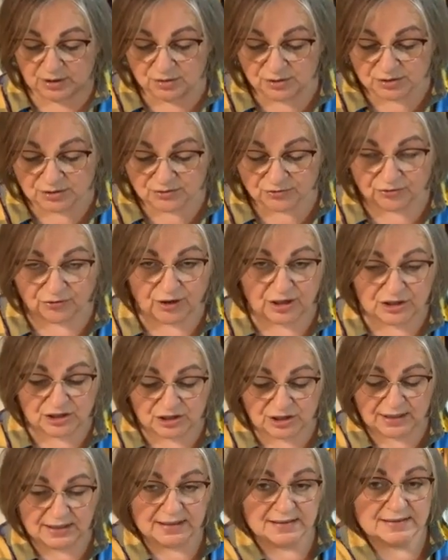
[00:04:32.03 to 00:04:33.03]
We use
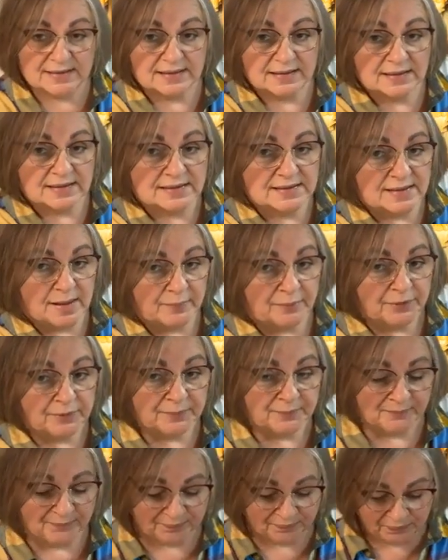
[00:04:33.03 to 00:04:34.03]
fresh eggs in the
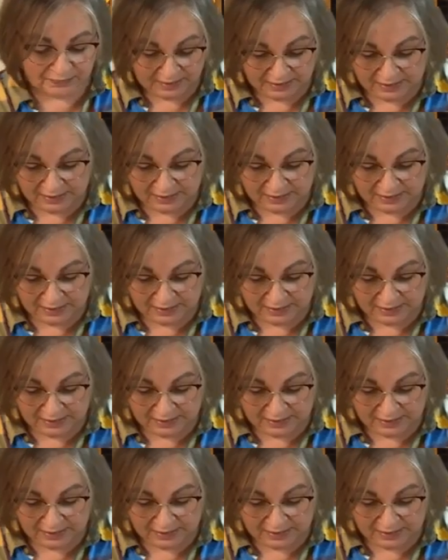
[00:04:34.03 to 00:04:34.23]
summer